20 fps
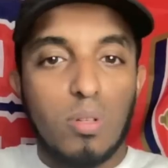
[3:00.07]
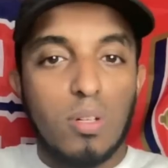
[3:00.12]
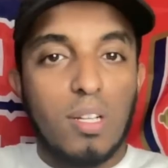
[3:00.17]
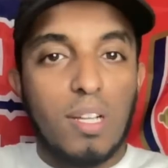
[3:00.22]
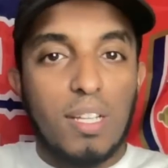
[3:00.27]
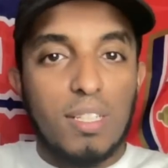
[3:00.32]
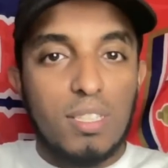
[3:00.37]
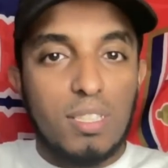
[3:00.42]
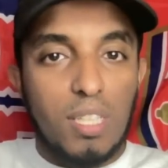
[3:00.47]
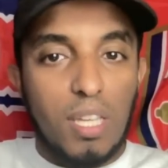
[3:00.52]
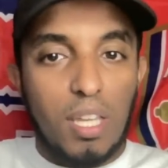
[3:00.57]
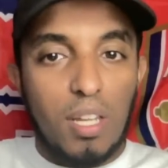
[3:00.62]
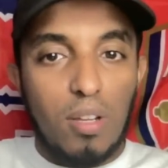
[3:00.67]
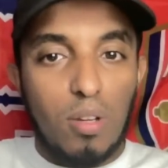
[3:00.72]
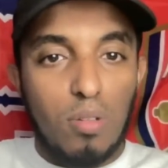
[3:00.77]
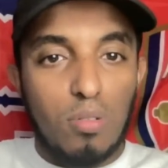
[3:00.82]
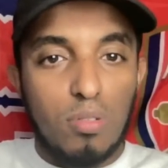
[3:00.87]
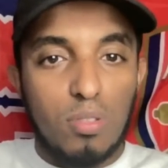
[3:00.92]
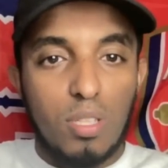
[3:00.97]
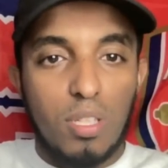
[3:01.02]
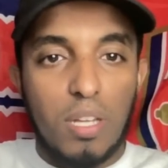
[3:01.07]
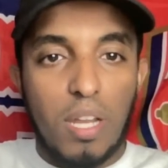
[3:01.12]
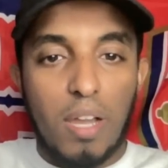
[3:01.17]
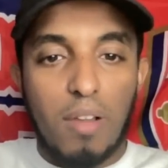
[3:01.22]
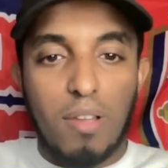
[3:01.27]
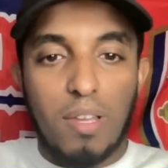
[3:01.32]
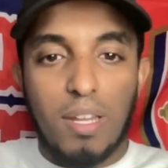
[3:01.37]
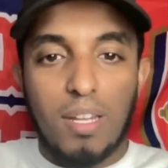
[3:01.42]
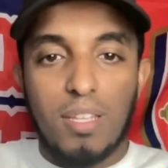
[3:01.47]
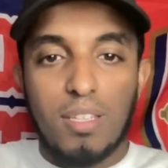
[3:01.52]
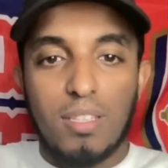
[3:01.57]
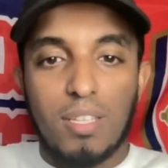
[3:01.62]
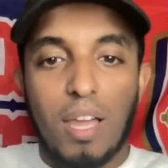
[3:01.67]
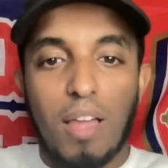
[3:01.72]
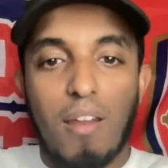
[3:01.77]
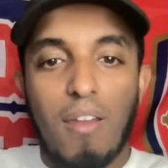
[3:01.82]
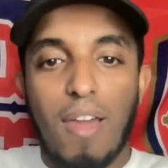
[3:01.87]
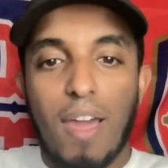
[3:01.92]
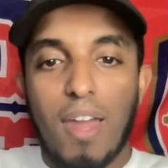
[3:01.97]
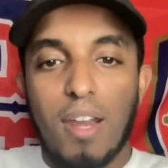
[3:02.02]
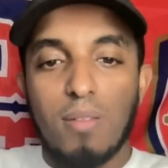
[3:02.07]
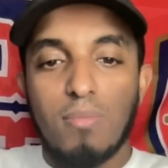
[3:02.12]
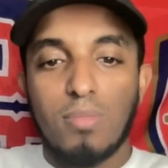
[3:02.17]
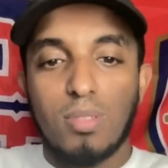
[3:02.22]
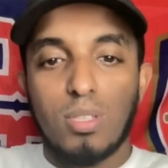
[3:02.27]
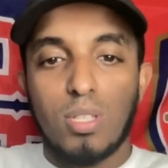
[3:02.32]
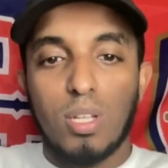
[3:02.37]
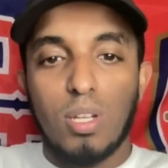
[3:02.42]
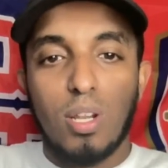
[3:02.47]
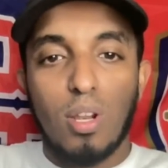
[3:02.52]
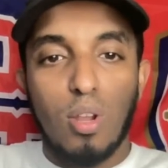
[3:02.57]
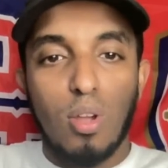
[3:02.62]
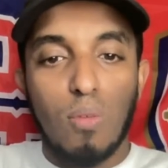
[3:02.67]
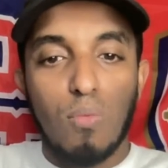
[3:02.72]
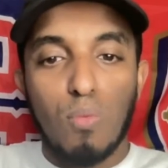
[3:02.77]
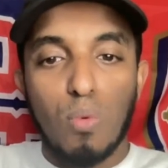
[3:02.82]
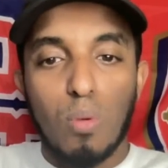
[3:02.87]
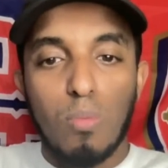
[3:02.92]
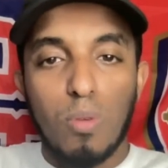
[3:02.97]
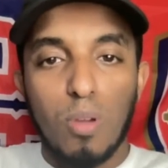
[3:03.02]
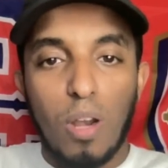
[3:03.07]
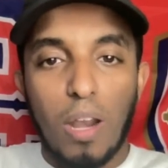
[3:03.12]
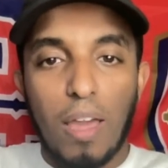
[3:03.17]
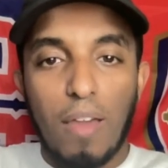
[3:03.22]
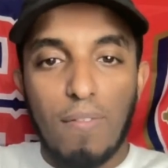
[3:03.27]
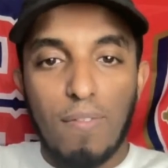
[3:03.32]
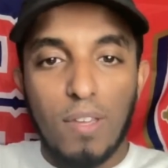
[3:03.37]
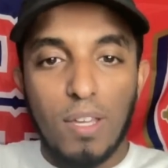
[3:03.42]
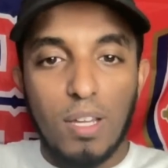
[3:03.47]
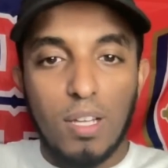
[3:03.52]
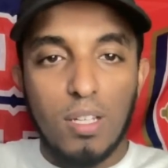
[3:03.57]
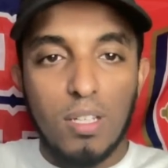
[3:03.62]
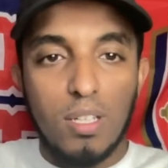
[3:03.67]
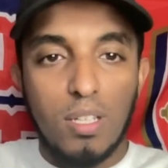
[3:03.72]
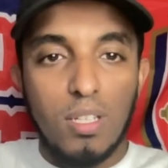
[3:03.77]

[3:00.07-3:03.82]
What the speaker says: or Caicedo to now getting Tyler Adams and L Romeo Lavia.